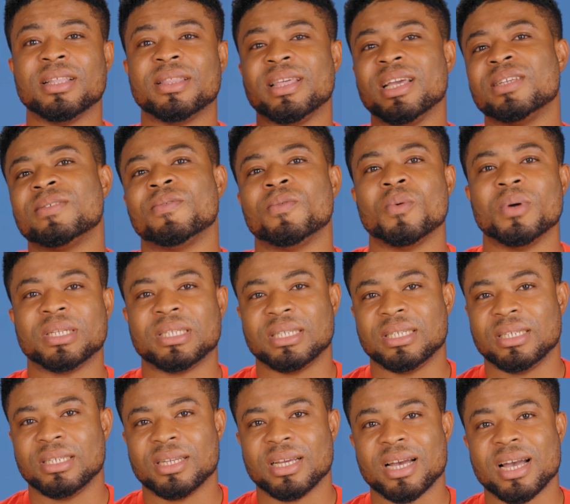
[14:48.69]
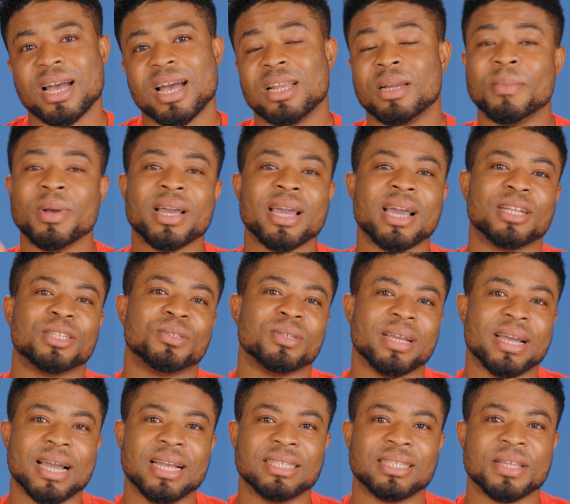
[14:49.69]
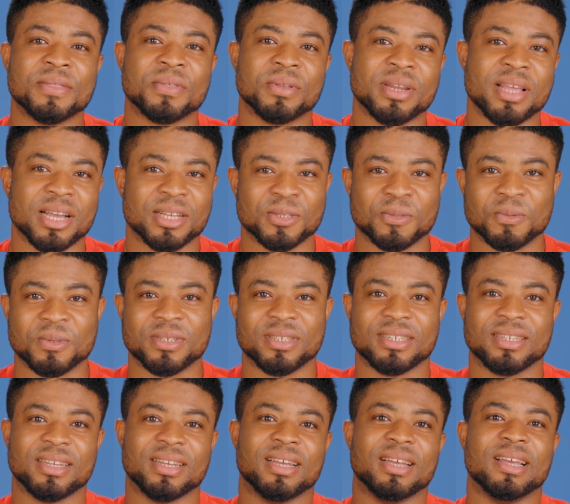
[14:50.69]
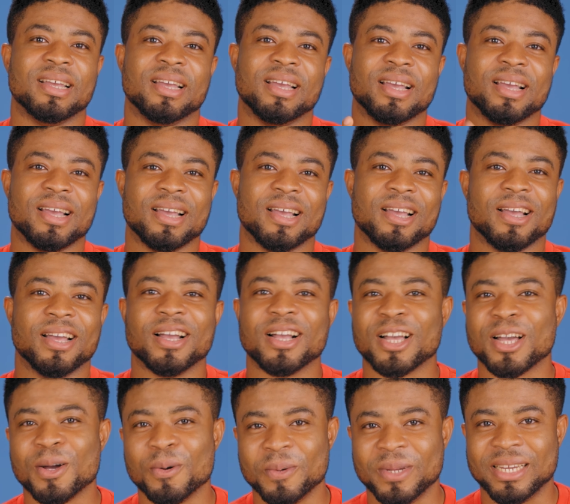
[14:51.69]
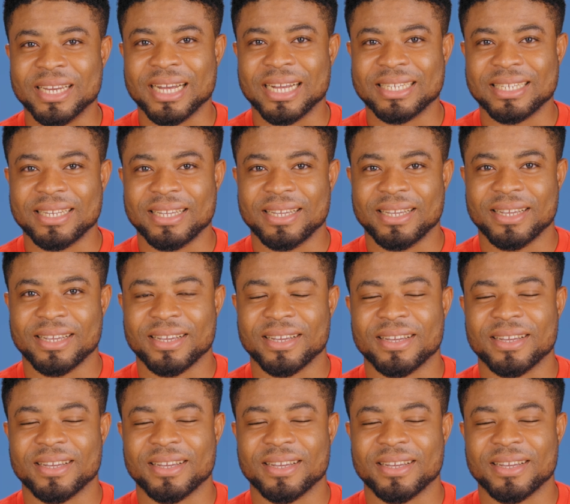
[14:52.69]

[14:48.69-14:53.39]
Thanks for watching and I'm gonna catch you guys in the next one. Kawidati.